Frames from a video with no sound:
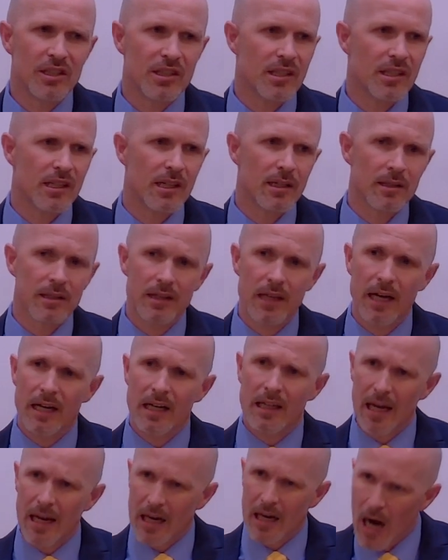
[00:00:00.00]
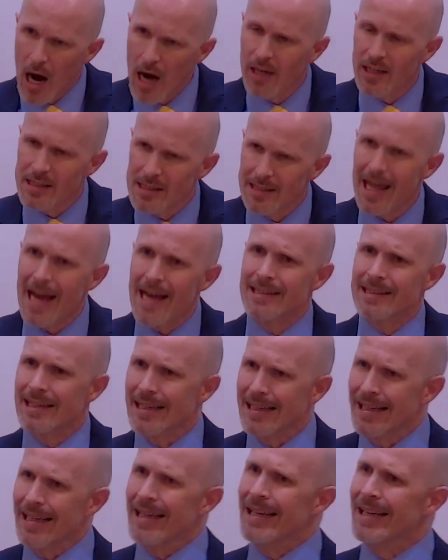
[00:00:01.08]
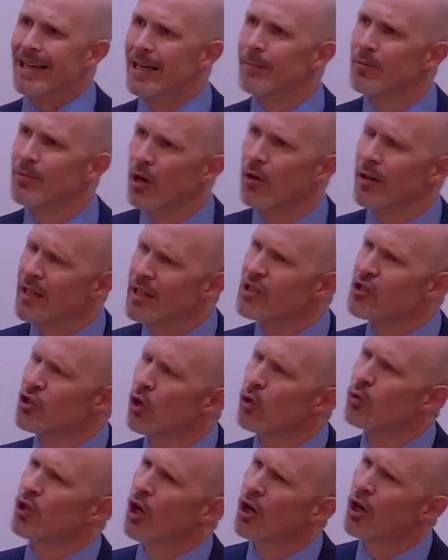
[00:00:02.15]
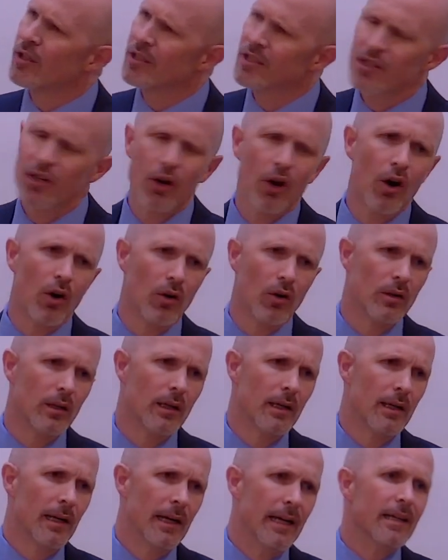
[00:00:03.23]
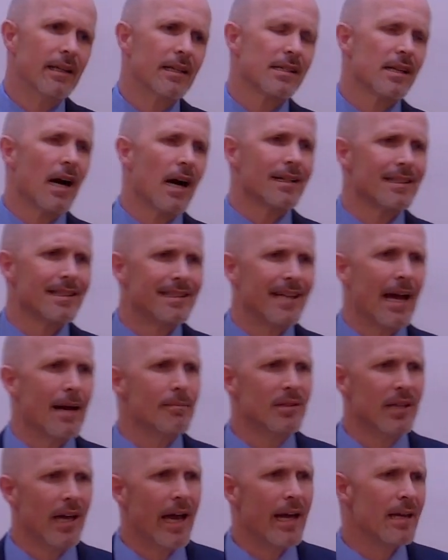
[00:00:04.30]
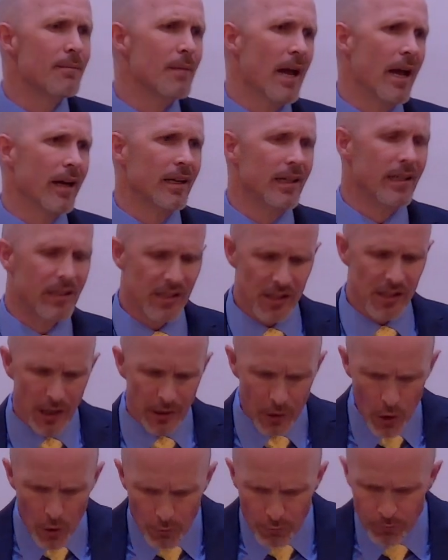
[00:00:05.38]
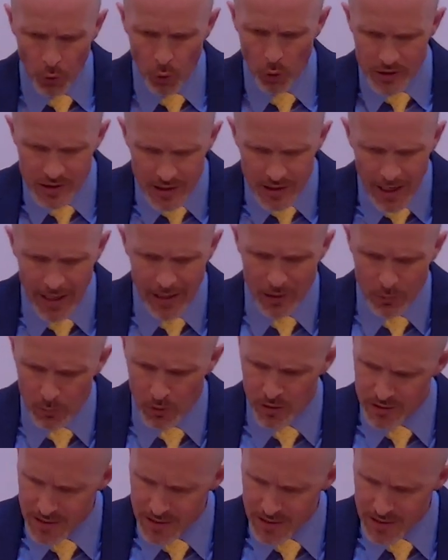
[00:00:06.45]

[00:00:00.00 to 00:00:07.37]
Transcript: us that, that God is light, and in him there is no darkness at all. He does not tempt any man, he does not force anyone's